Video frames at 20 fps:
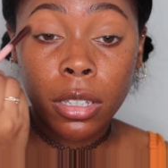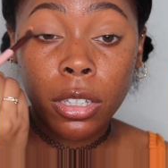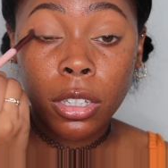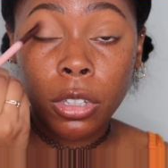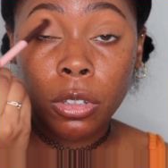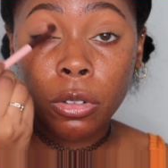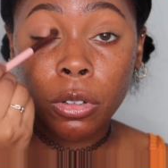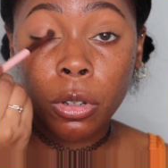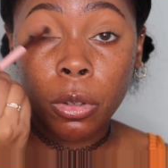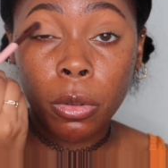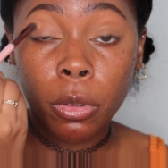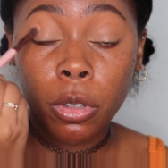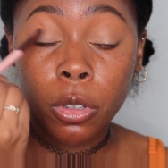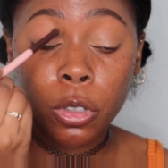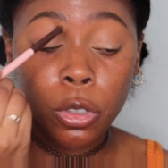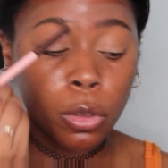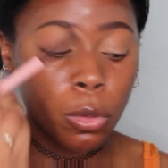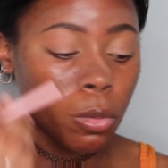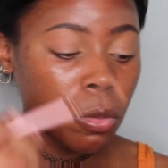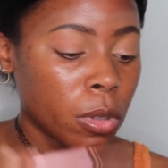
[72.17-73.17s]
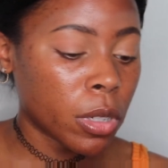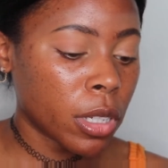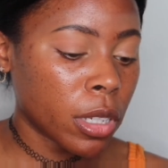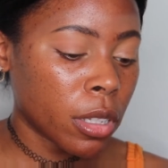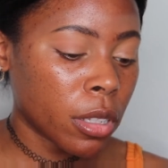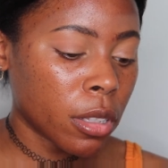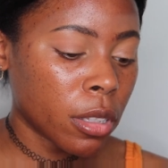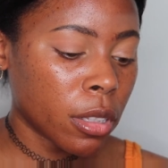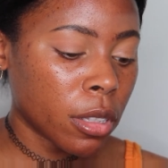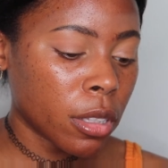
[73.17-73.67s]
you know the
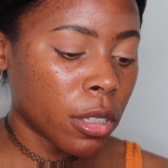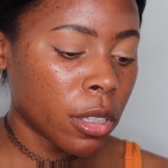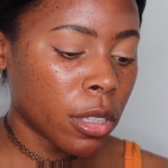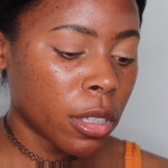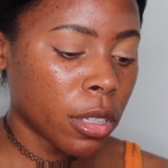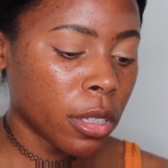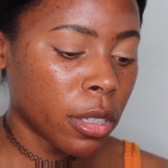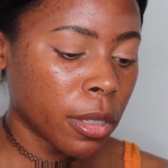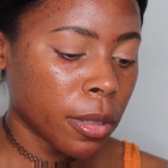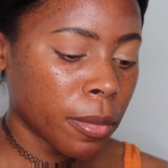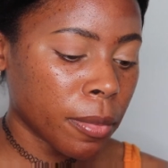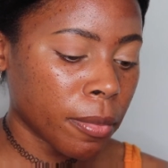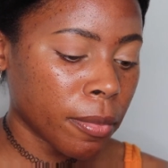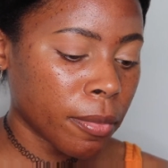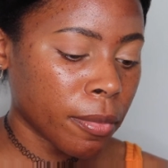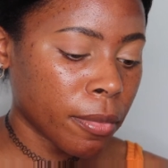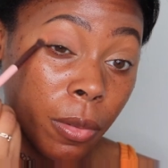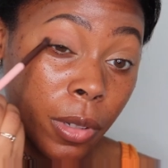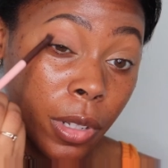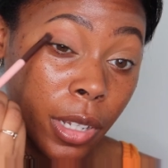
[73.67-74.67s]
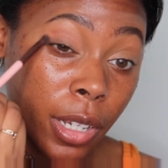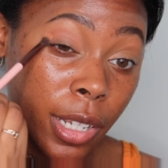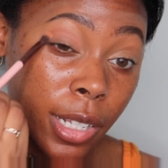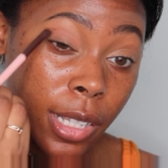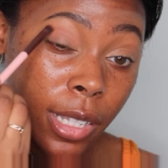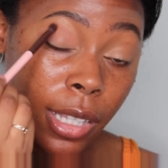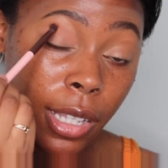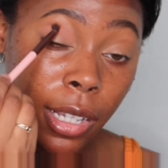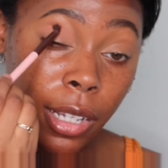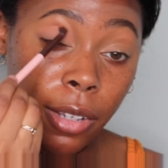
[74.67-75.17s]
drill. What do you
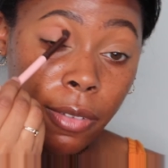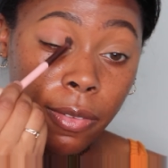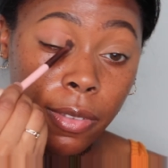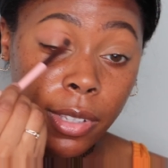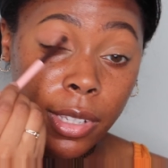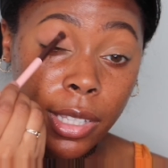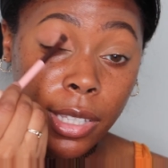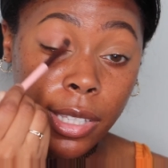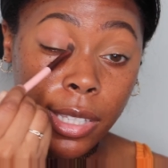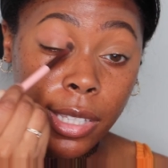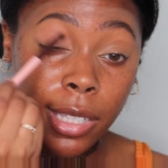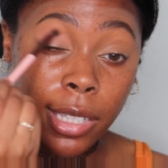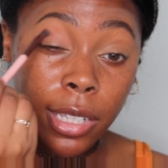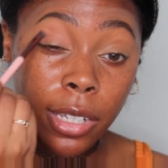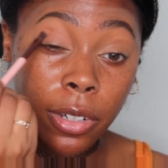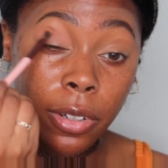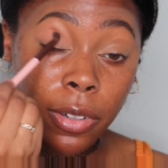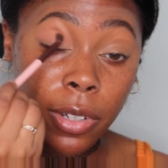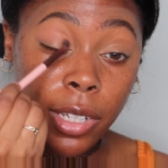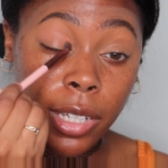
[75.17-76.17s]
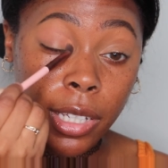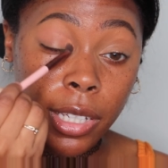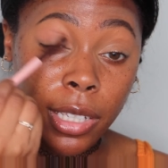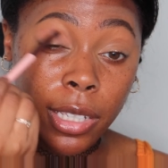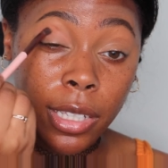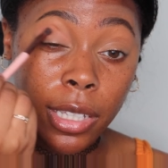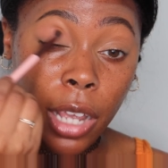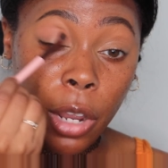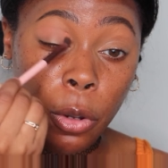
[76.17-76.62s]
guys think of this series?